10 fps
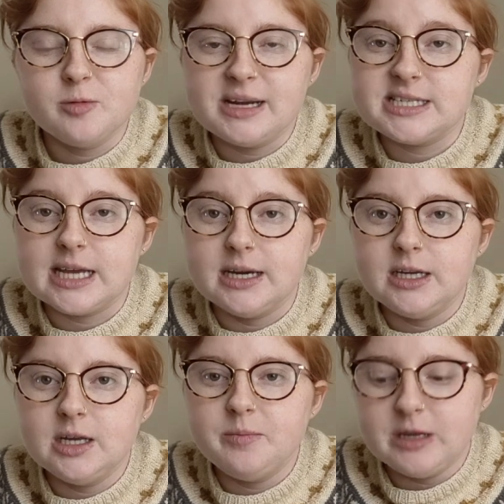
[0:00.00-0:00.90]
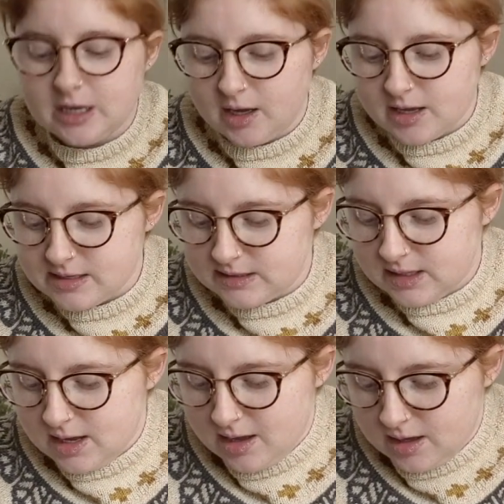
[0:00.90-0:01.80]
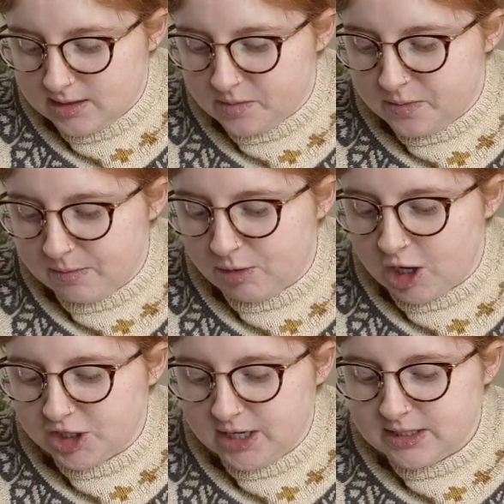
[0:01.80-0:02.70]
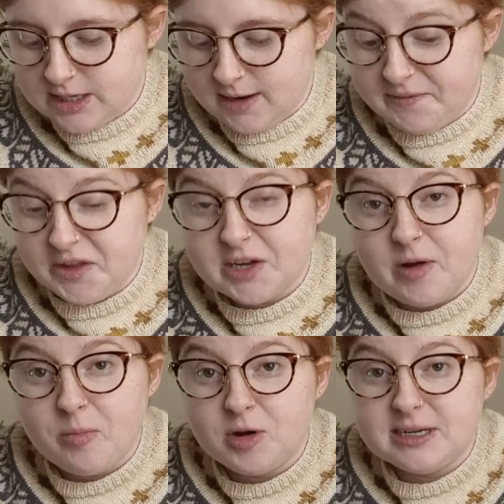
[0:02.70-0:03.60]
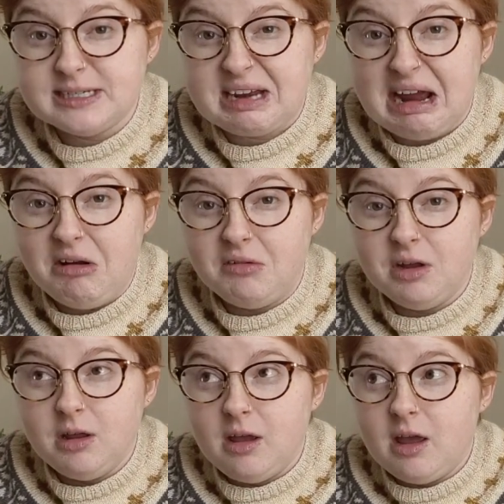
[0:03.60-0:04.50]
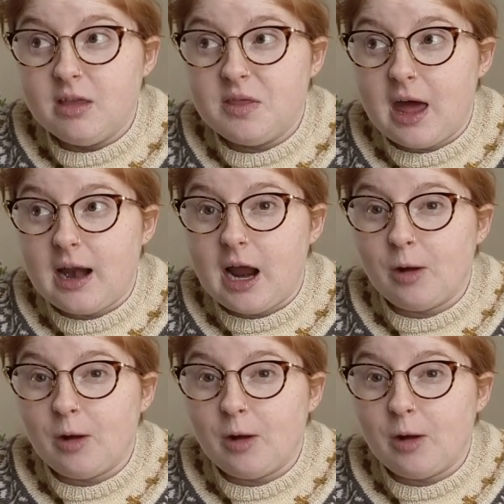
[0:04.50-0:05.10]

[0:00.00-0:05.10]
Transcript: for my sanity, because it's a big project and I feel like if I put it down that